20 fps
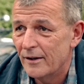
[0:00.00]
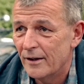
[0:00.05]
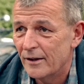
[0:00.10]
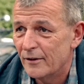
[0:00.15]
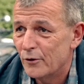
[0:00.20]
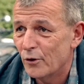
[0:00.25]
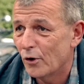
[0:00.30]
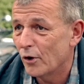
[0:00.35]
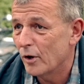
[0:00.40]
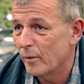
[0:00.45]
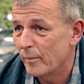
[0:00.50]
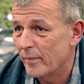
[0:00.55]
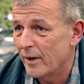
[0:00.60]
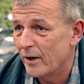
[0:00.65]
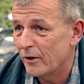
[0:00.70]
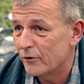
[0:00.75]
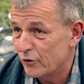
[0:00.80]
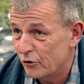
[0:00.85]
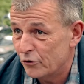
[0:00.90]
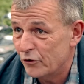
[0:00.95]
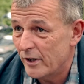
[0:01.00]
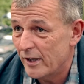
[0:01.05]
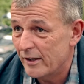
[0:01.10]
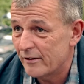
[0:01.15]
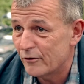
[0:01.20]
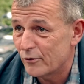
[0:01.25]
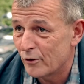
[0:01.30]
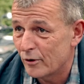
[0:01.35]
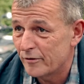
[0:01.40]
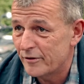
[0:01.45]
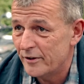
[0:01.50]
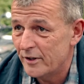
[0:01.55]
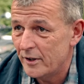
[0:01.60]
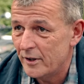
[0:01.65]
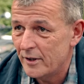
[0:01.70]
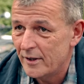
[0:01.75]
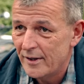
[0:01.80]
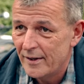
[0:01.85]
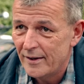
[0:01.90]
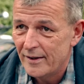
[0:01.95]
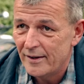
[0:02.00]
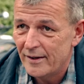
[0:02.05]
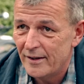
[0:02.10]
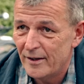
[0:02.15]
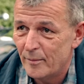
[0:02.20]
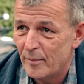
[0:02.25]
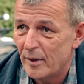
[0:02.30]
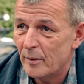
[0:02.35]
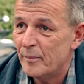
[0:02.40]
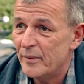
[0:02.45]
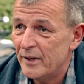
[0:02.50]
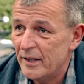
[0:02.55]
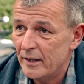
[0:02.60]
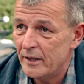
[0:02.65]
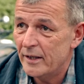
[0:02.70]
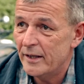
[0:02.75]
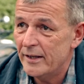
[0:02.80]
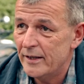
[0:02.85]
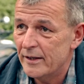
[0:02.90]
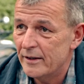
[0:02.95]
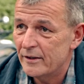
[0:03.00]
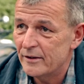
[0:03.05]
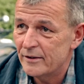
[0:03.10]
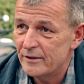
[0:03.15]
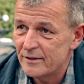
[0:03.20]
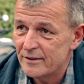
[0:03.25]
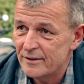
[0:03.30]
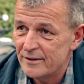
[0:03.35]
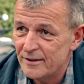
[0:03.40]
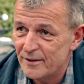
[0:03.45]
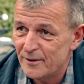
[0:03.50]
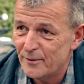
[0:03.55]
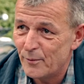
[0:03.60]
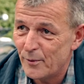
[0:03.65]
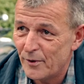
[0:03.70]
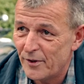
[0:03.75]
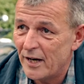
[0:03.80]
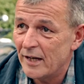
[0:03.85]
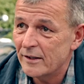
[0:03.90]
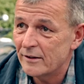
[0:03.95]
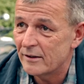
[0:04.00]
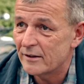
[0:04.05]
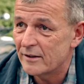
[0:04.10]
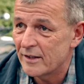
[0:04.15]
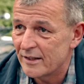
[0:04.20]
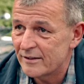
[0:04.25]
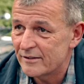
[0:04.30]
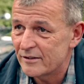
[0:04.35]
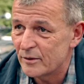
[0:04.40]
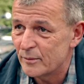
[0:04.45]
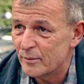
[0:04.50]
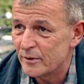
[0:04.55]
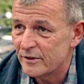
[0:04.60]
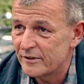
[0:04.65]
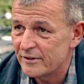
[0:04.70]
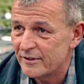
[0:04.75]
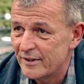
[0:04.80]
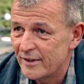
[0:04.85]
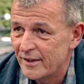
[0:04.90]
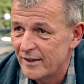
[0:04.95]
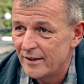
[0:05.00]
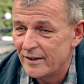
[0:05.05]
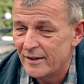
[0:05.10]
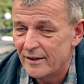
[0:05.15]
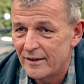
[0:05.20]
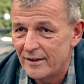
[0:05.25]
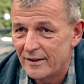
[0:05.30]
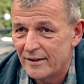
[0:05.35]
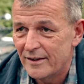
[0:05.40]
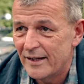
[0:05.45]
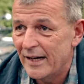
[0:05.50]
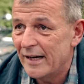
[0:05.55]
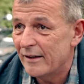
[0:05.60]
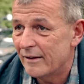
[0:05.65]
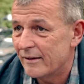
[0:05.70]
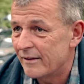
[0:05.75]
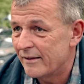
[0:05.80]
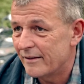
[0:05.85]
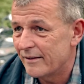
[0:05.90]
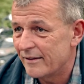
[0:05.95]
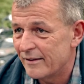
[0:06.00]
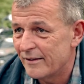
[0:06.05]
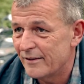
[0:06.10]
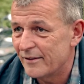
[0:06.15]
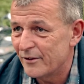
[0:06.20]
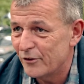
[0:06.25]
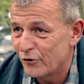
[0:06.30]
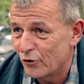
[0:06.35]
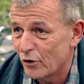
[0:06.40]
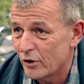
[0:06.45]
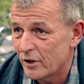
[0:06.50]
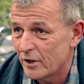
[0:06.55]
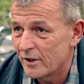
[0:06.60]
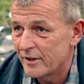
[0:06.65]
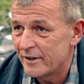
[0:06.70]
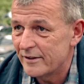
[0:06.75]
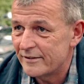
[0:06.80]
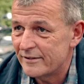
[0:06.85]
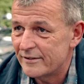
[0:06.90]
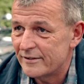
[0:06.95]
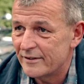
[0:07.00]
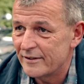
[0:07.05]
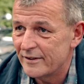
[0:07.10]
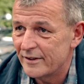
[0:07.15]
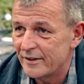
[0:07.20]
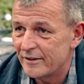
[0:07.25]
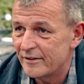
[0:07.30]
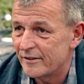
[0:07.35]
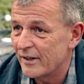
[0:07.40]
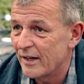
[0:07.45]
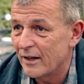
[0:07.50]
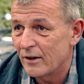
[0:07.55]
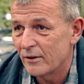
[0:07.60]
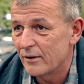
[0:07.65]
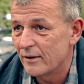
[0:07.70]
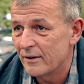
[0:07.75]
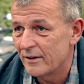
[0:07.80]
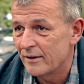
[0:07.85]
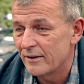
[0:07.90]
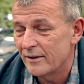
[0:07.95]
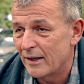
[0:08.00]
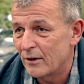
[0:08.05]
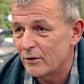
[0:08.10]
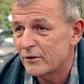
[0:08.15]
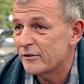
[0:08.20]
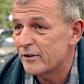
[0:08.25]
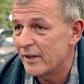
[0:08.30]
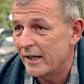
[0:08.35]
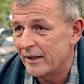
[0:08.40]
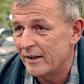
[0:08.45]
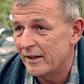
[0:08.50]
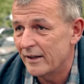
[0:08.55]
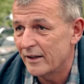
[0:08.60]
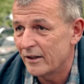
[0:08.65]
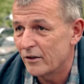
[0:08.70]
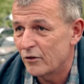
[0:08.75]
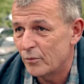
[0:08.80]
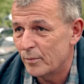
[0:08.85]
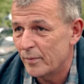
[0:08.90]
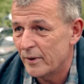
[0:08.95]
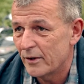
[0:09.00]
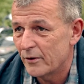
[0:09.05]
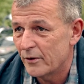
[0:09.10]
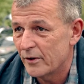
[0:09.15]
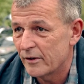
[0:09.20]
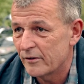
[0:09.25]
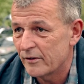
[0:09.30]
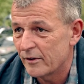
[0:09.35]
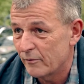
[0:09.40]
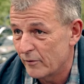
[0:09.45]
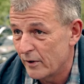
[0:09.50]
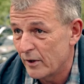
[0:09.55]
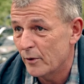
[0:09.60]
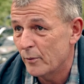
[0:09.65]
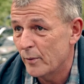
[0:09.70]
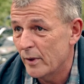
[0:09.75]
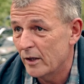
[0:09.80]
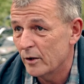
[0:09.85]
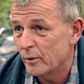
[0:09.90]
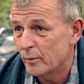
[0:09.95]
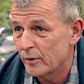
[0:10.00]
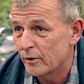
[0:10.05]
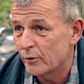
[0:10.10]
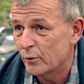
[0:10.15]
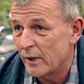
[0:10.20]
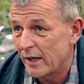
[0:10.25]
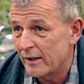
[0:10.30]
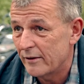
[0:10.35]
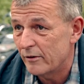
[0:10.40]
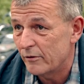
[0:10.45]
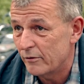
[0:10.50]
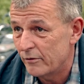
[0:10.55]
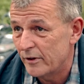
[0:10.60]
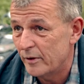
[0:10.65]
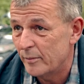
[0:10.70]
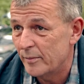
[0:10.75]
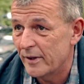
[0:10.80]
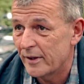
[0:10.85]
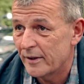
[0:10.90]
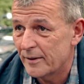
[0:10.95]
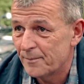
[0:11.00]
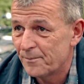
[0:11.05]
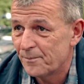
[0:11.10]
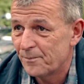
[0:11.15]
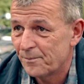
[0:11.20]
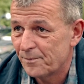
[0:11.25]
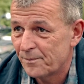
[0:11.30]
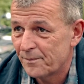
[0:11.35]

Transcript: uh, talk about the GS Trophy, uh, but being here uh, with 100 customers uh, and journalists, it's an out, outstanding experience and very valuable to get this feedback.